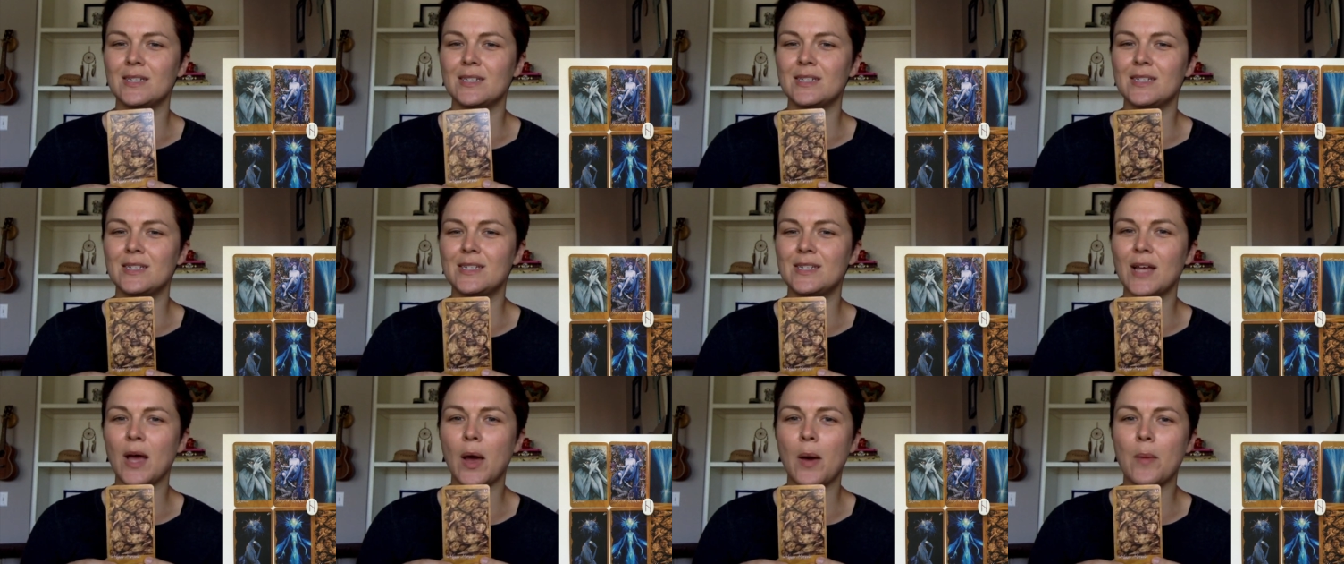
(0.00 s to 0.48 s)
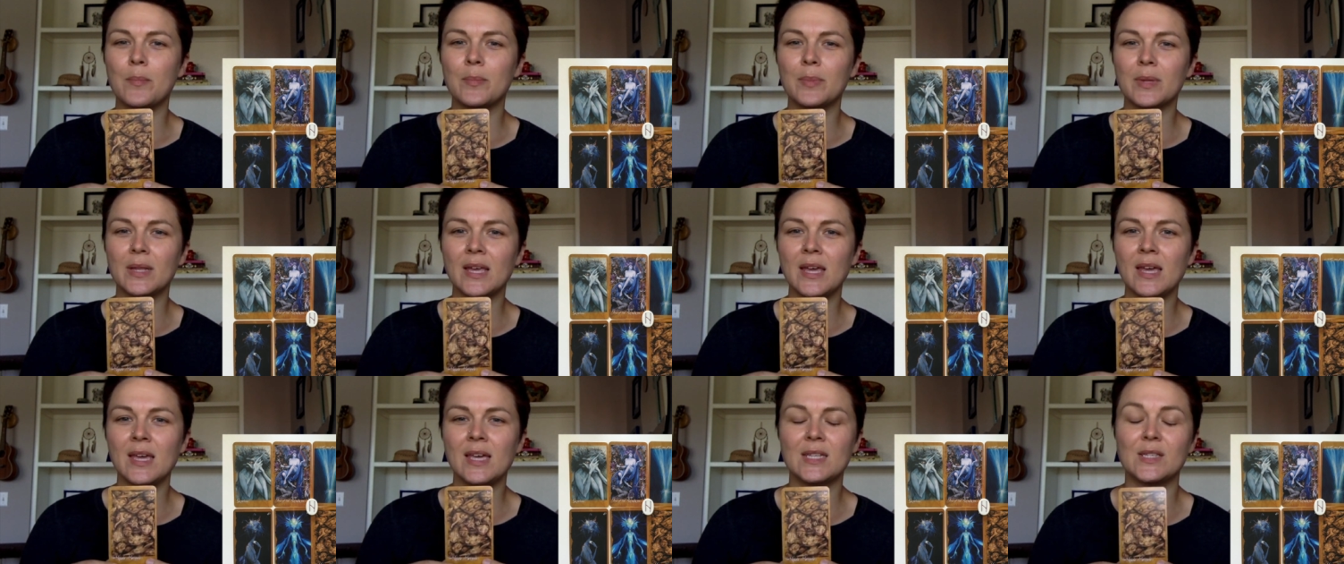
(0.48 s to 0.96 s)

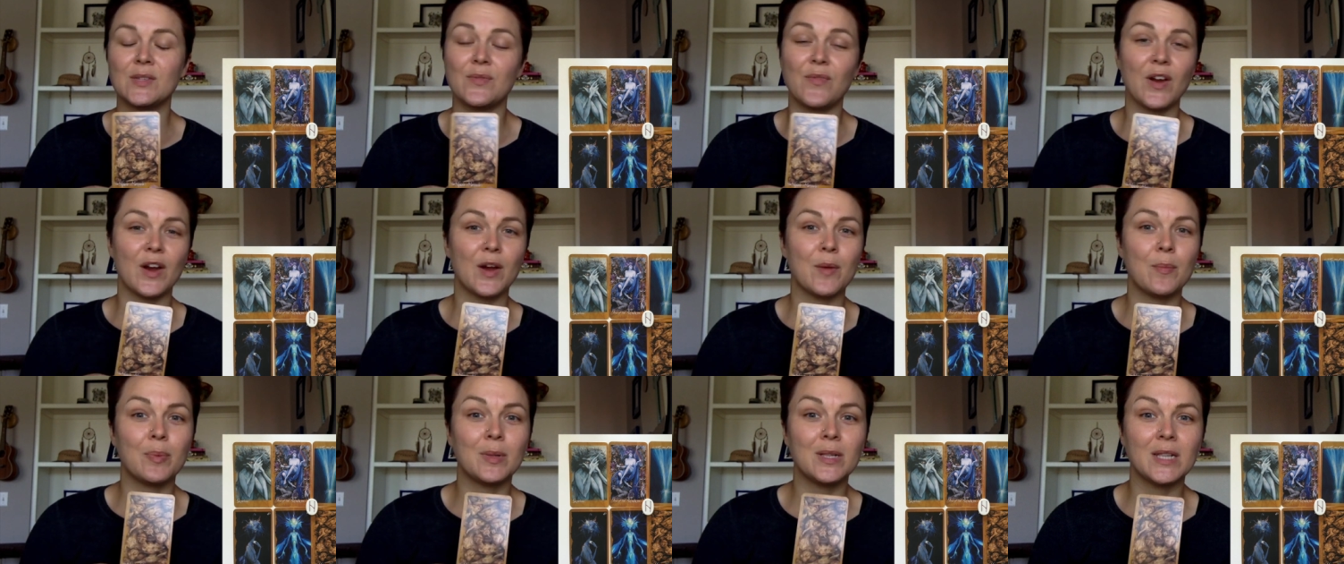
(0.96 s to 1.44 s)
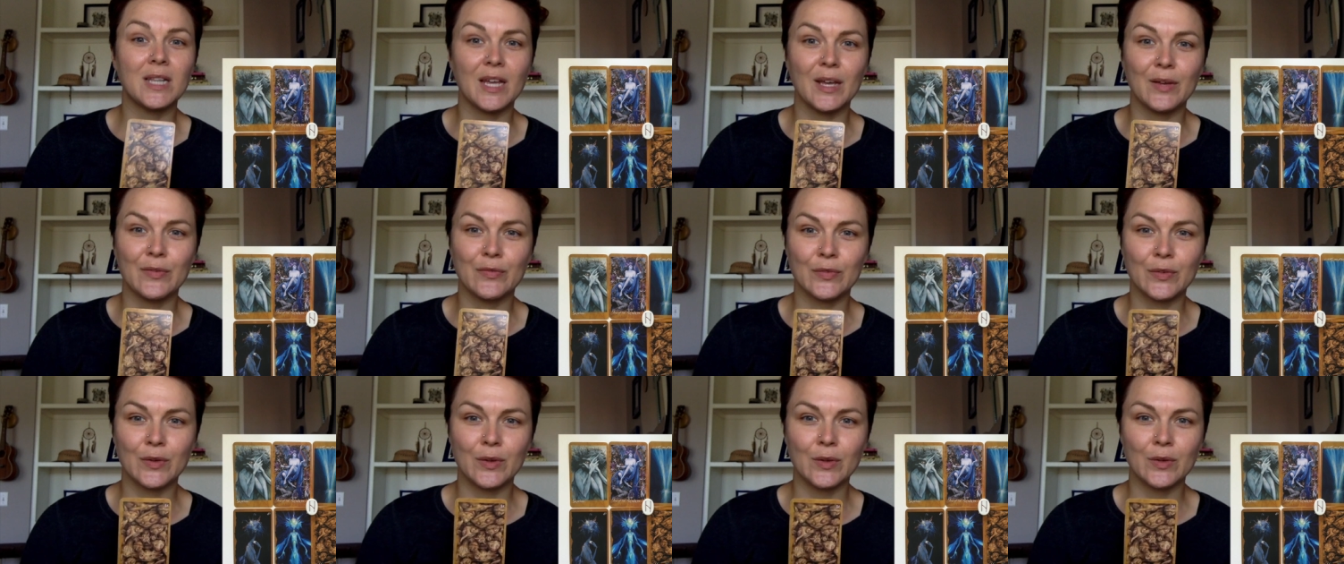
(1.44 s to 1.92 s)
tumbling, it's very
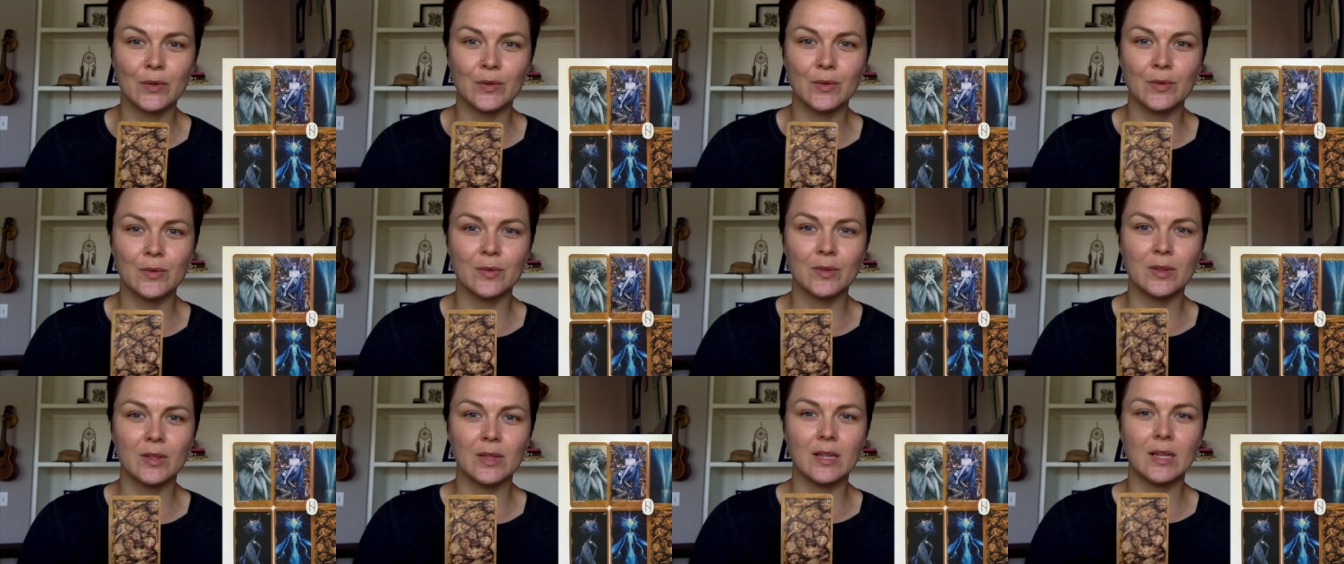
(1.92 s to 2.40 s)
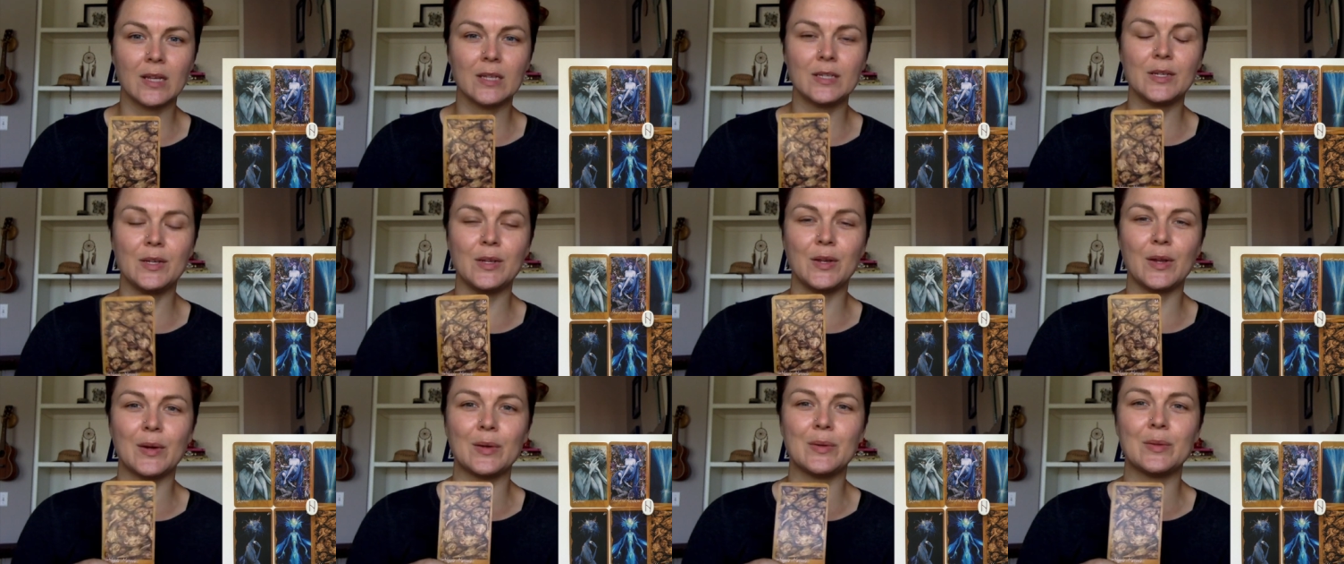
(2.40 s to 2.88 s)
playful,
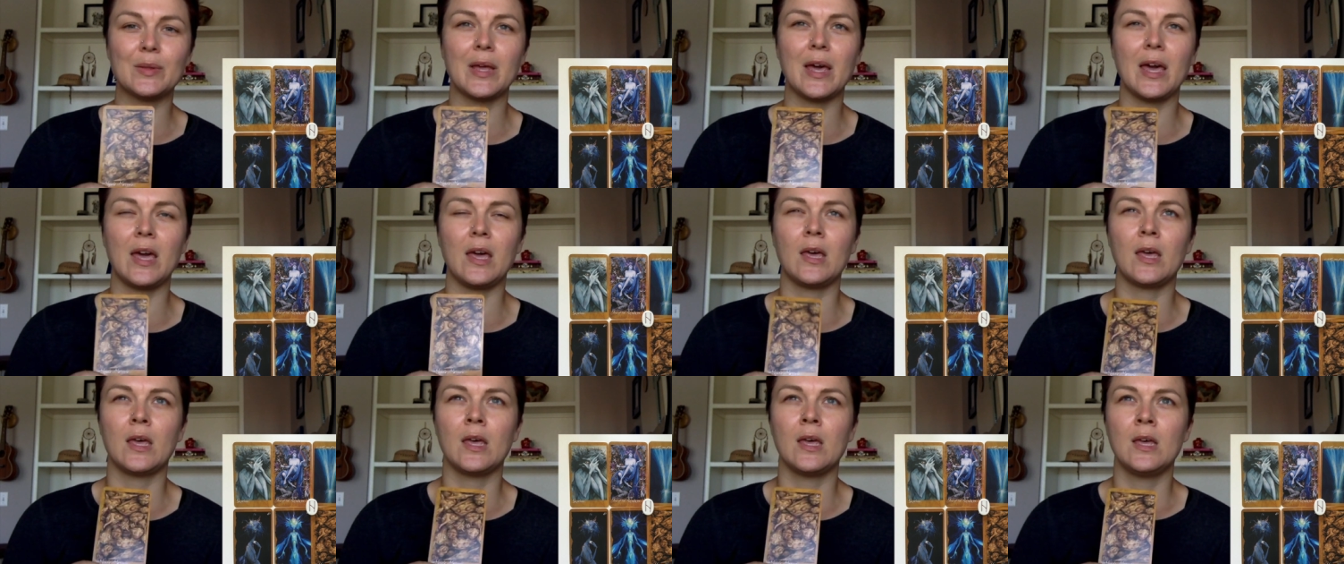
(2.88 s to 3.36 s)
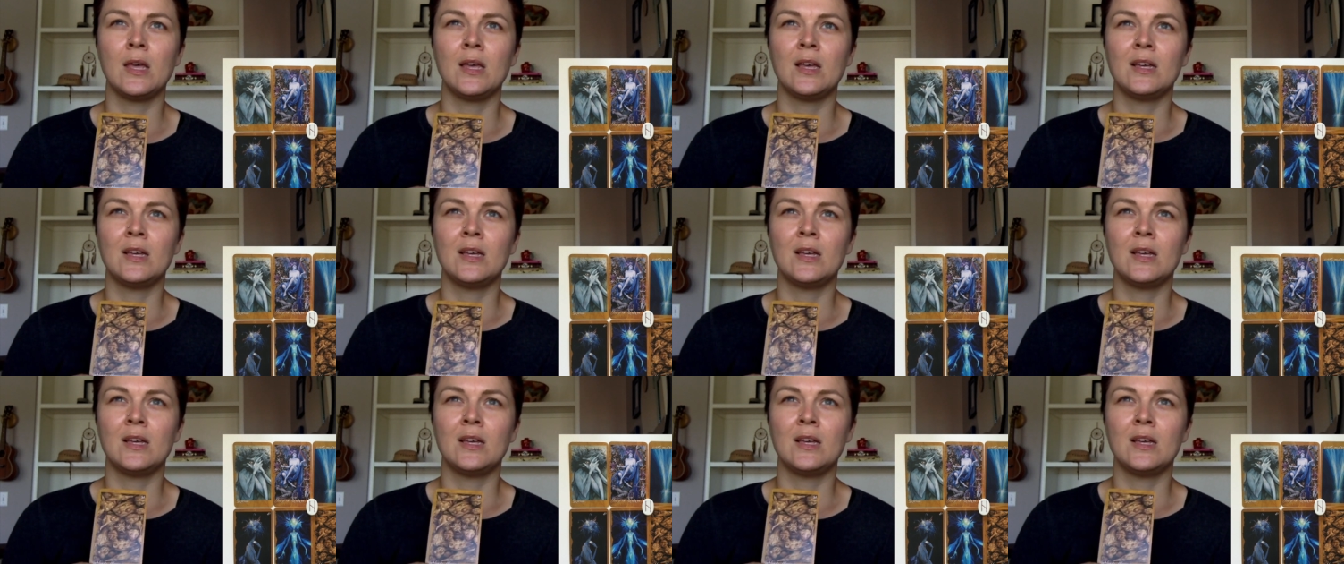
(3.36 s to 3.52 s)
you know, like